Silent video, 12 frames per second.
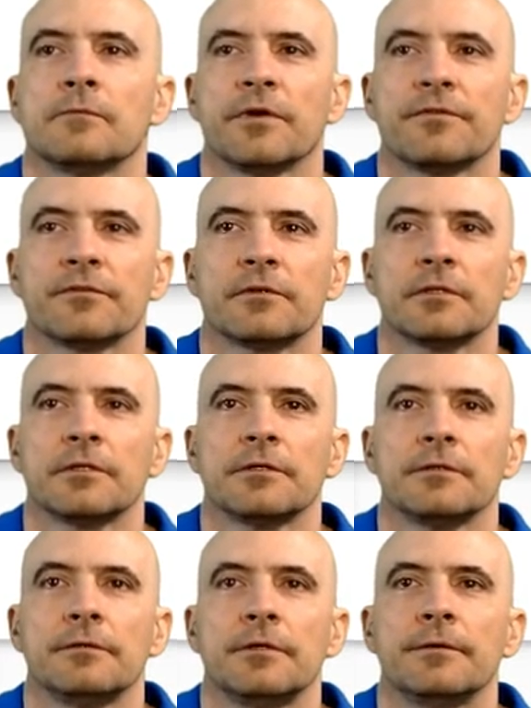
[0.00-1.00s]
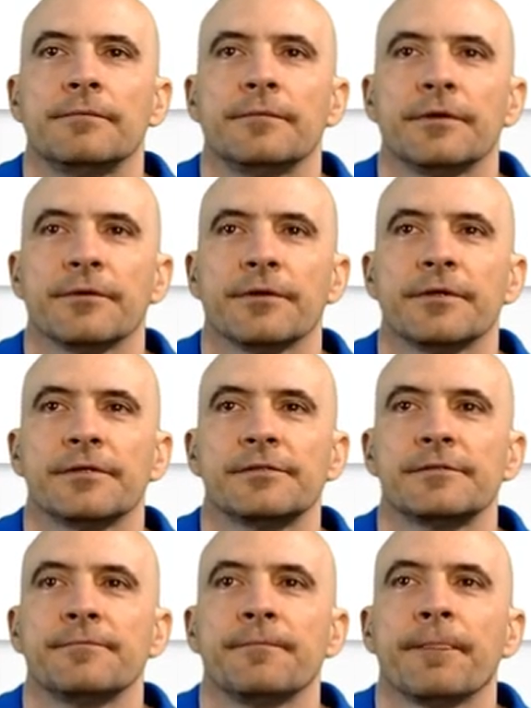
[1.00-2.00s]
Wait for it to load. Here it
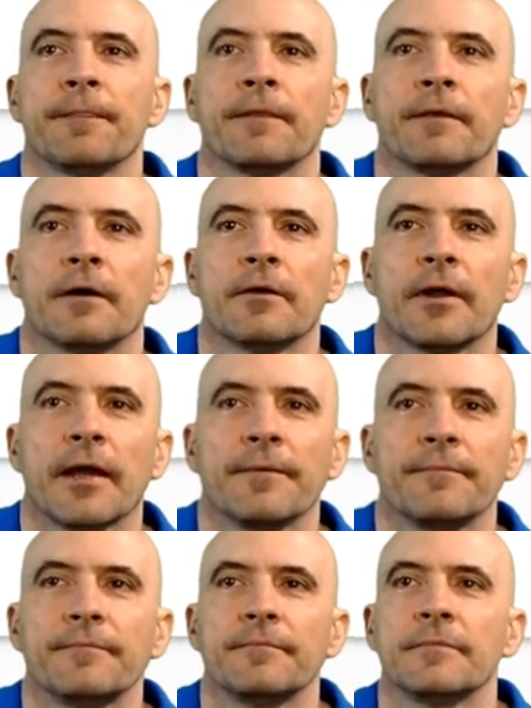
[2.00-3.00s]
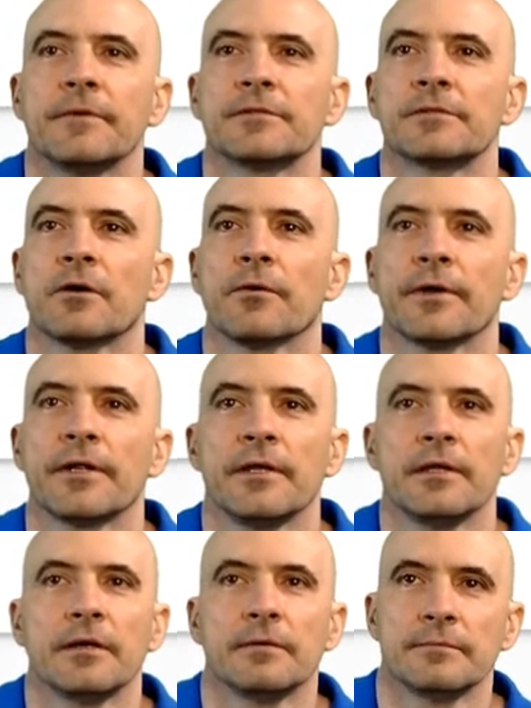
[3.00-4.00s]
is. Alright, it's
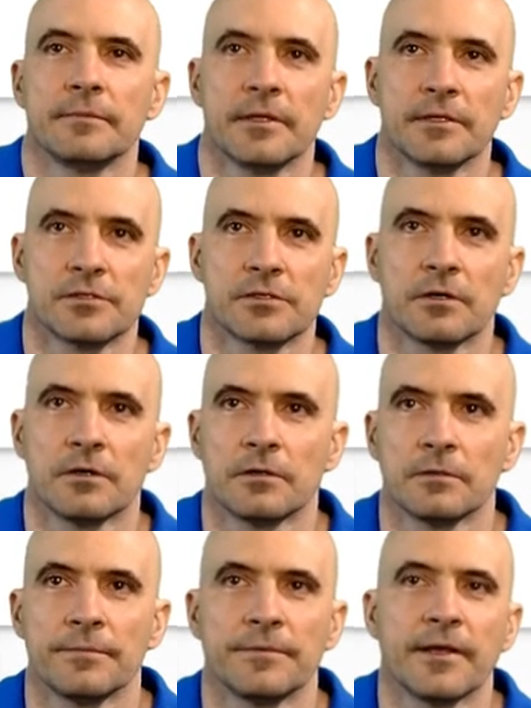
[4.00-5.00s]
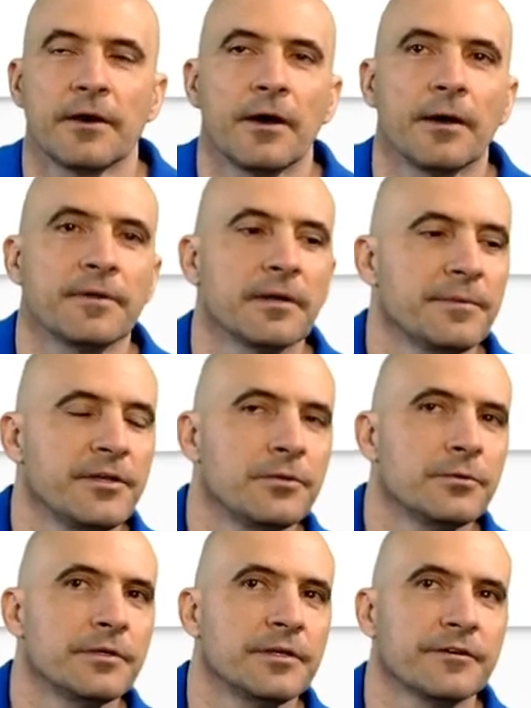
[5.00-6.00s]
already installed. Now I'm going to be
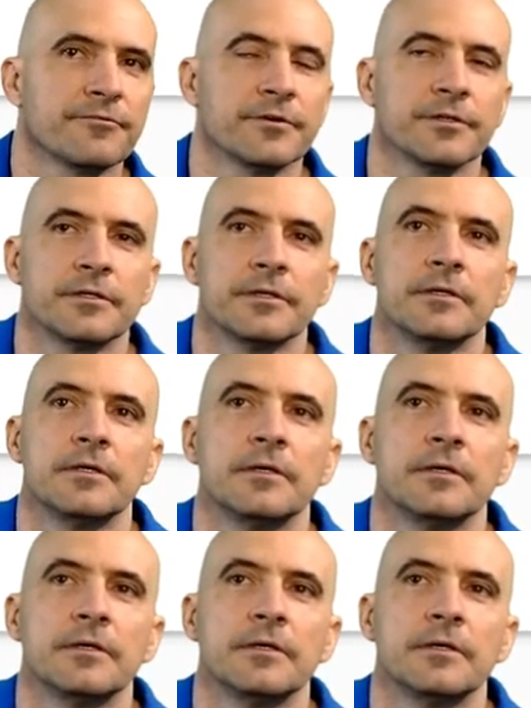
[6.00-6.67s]
doing different